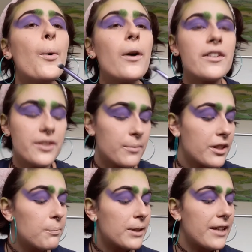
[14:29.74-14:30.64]
So I'm going
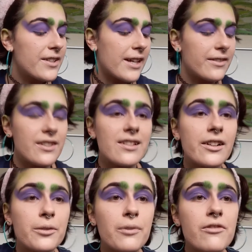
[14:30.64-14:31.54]
to blend out this
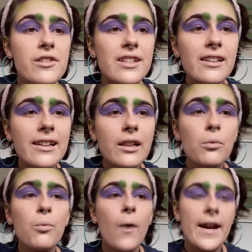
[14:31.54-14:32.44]
look with just a little
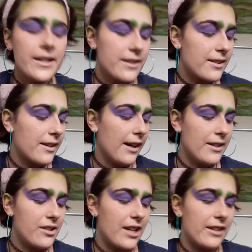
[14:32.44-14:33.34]
white
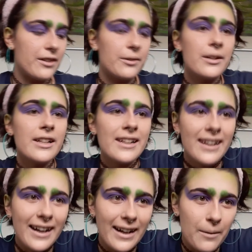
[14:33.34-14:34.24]
eyeshadow
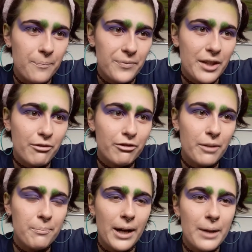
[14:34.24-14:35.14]

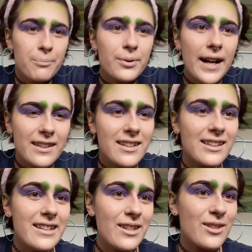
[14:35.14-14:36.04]
from my
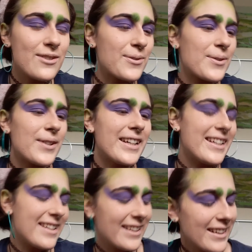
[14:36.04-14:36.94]
practically
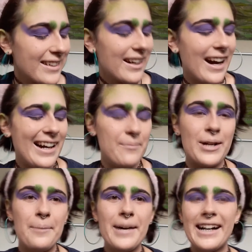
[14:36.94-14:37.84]
destroyed
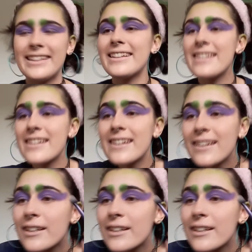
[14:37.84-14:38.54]
eyebrow palette.